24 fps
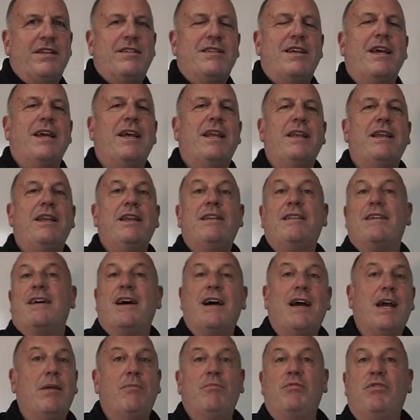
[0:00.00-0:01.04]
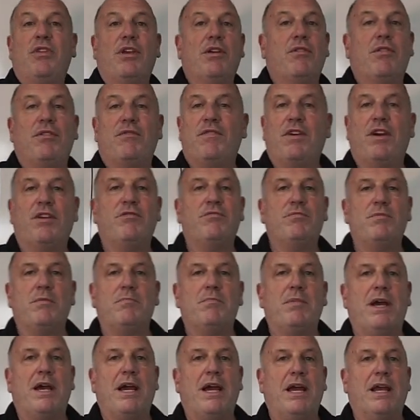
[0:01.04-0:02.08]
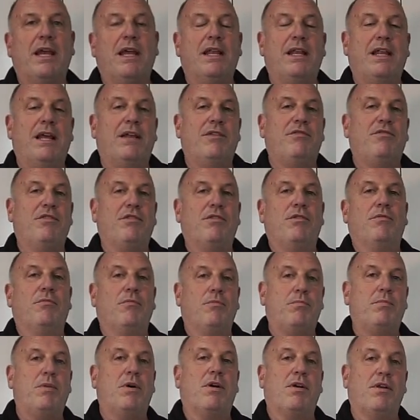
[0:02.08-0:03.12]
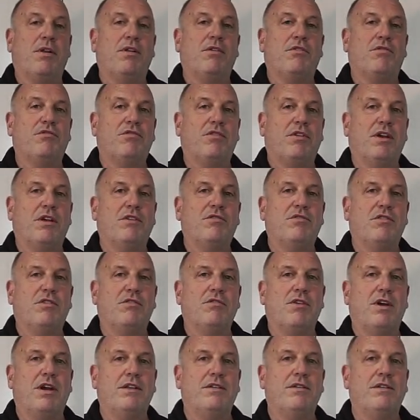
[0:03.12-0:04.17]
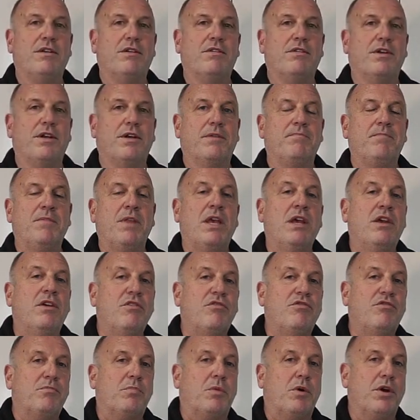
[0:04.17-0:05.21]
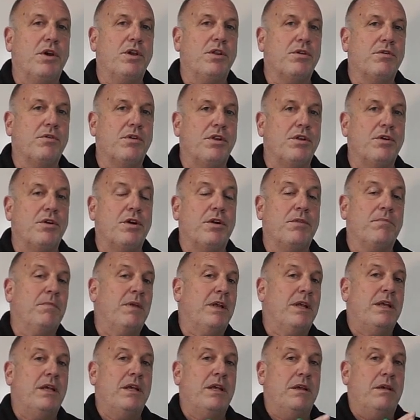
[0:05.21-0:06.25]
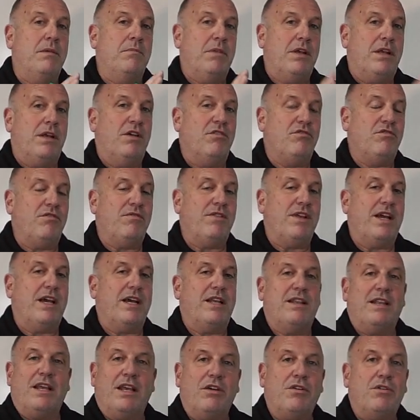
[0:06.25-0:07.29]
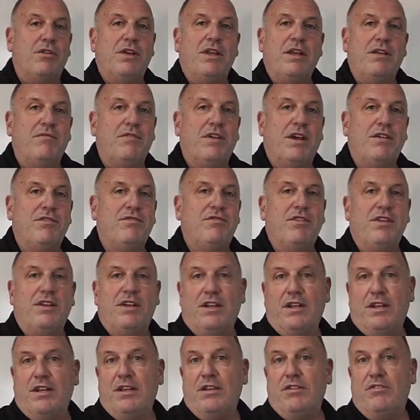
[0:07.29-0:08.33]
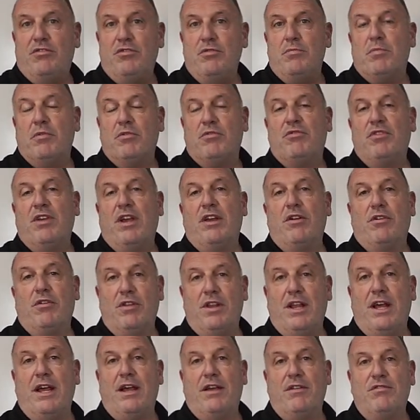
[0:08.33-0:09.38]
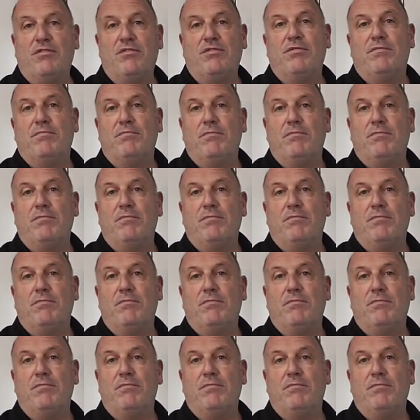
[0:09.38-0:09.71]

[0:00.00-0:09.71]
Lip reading: 10 times their investment back, and that's part of their selection criteria. Spoiler alert, because of that, they only invest in 2% or less